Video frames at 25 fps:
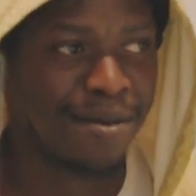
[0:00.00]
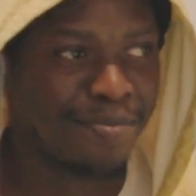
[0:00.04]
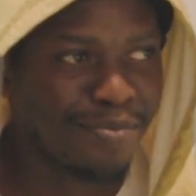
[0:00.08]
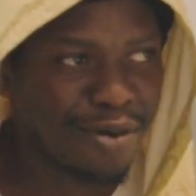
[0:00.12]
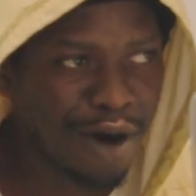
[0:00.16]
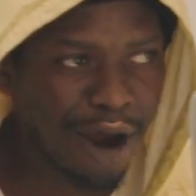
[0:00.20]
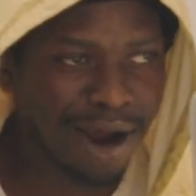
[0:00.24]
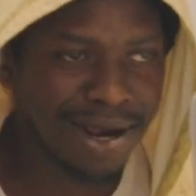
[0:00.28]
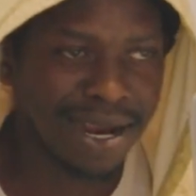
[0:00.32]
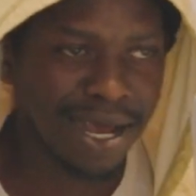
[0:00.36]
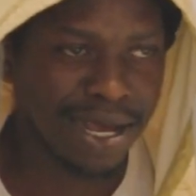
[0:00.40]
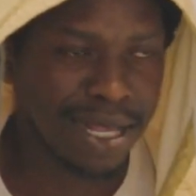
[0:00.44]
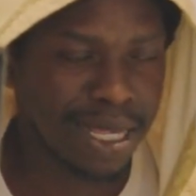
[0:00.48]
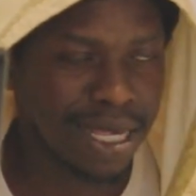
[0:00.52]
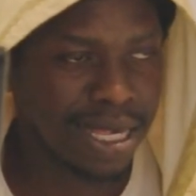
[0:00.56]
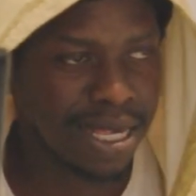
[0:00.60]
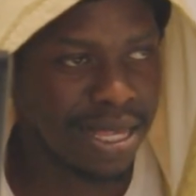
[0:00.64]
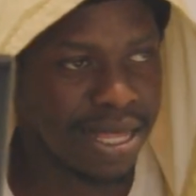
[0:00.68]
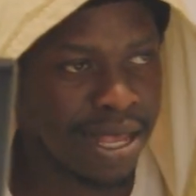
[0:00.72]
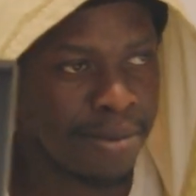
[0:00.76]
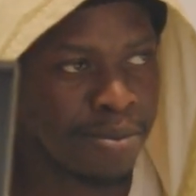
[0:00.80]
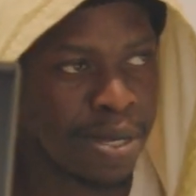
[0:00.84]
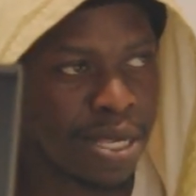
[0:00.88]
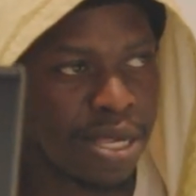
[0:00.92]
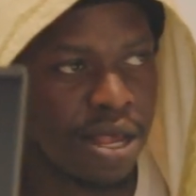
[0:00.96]
products
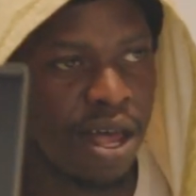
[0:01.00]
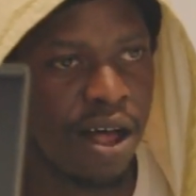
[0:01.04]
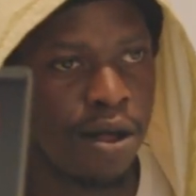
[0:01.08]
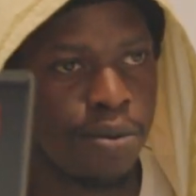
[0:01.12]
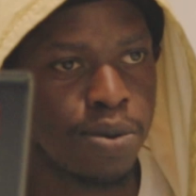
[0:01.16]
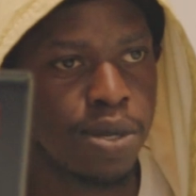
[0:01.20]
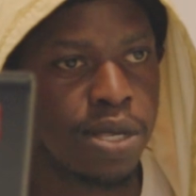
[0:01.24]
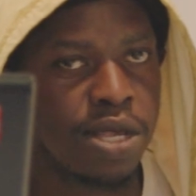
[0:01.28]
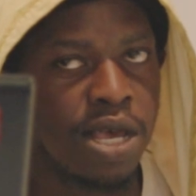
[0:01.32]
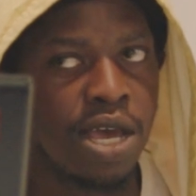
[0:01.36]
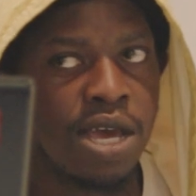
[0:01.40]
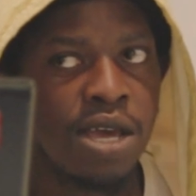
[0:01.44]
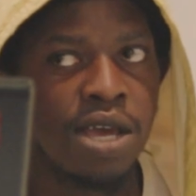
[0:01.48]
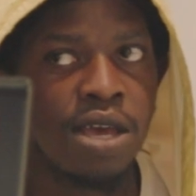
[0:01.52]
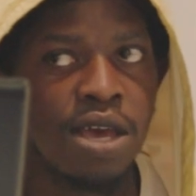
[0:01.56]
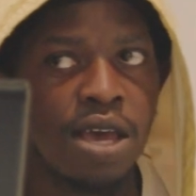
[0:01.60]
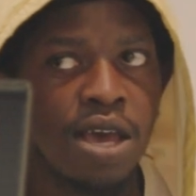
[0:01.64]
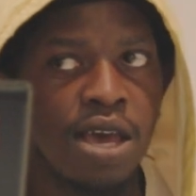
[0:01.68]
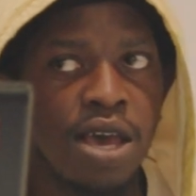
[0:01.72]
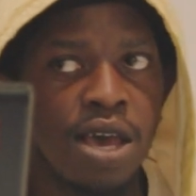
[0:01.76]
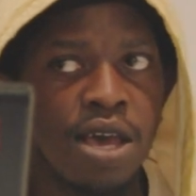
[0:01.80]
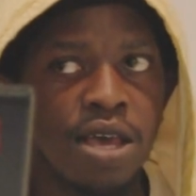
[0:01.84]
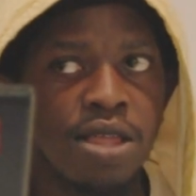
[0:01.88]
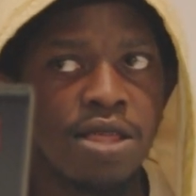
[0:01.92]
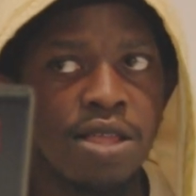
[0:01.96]
themselves,
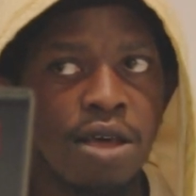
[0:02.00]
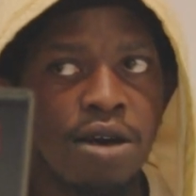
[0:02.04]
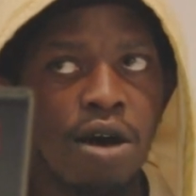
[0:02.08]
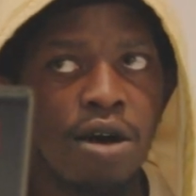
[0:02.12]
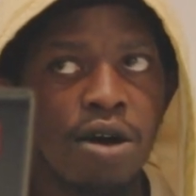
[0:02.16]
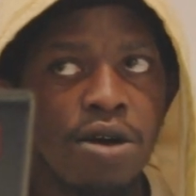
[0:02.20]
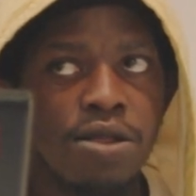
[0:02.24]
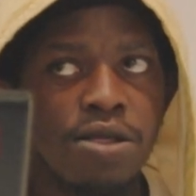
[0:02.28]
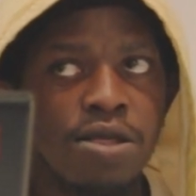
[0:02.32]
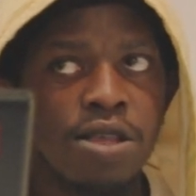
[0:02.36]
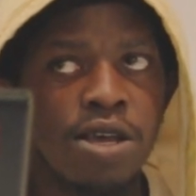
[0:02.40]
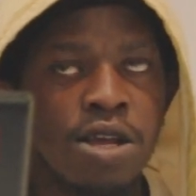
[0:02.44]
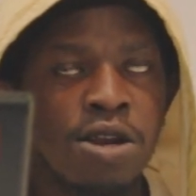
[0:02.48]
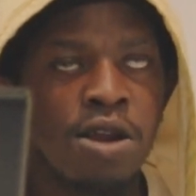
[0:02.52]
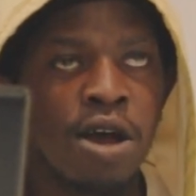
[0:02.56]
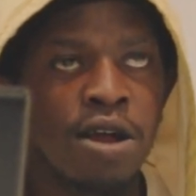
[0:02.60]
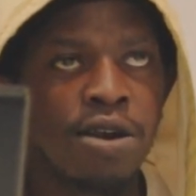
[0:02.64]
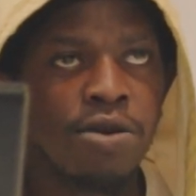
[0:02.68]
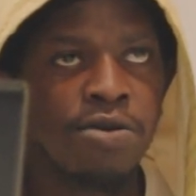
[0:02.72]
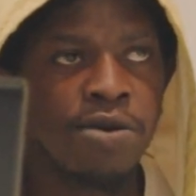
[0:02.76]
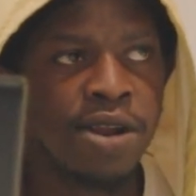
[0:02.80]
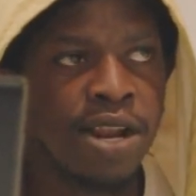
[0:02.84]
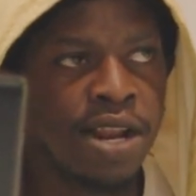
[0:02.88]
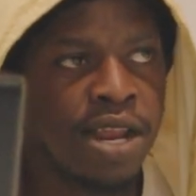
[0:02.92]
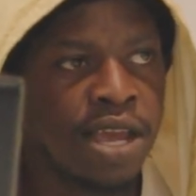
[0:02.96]
they're
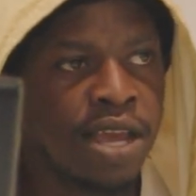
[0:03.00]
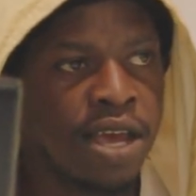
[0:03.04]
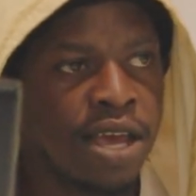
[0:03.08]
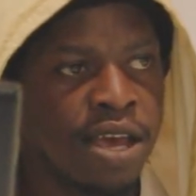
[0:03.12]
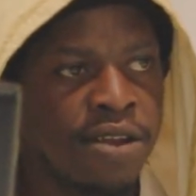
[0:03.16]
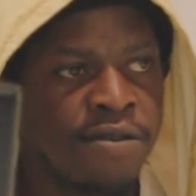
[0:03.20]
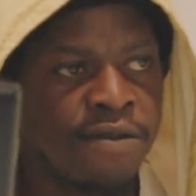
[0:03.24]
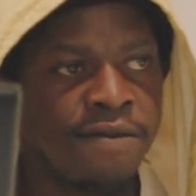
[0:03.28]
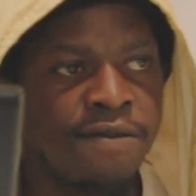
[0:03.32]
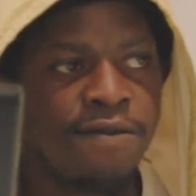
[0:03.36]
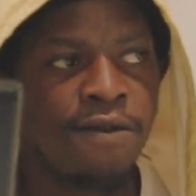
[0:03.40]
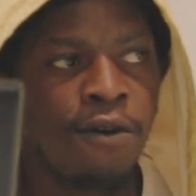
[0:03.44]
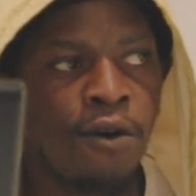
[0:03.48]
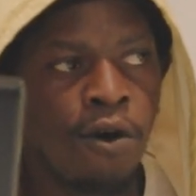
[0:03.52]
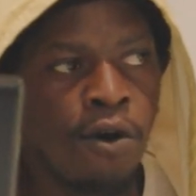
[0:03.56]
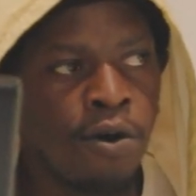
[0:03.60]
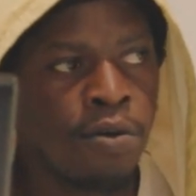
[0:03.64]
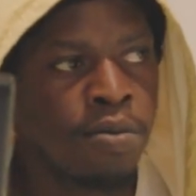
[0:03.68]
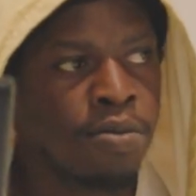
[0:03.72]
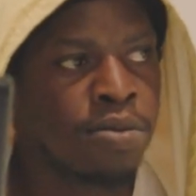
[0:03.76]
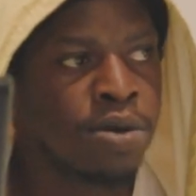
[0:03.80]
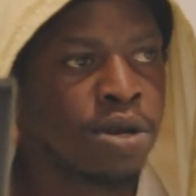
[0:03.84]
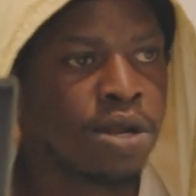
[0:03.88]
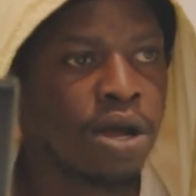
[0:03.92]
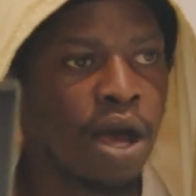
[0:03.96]
not really
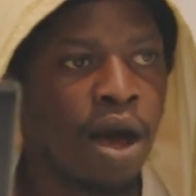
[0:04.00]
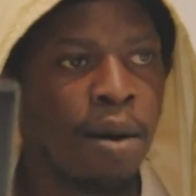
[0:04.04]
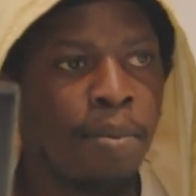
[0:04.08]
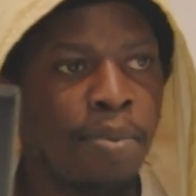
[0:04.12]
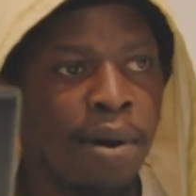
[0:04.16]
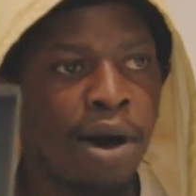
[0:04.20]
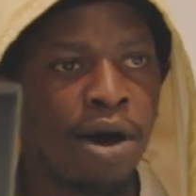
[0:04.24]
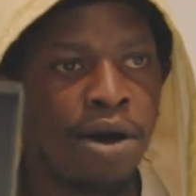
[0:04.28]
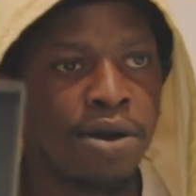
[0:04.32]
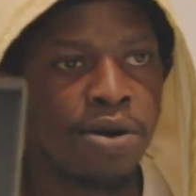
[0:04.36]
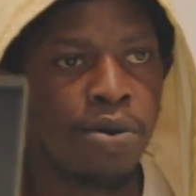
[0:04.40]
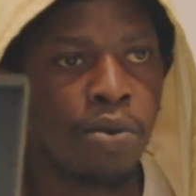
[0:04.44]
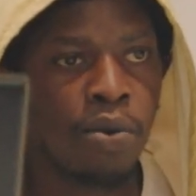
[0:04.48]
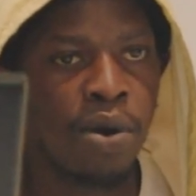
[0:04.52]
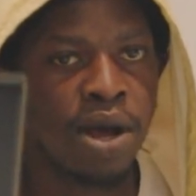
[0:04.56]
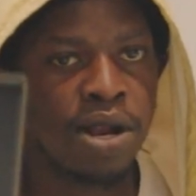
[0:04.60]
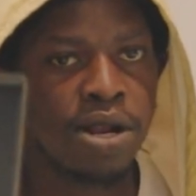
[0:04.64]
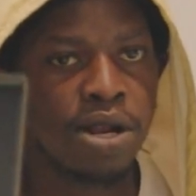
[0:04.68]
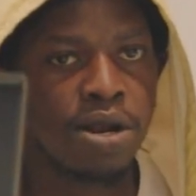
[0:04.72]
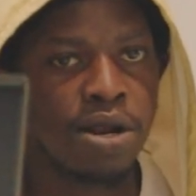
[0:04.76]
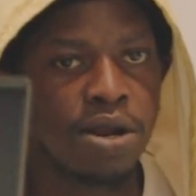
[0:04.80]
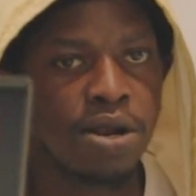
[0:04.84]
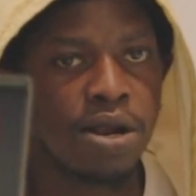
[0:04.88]
informed about what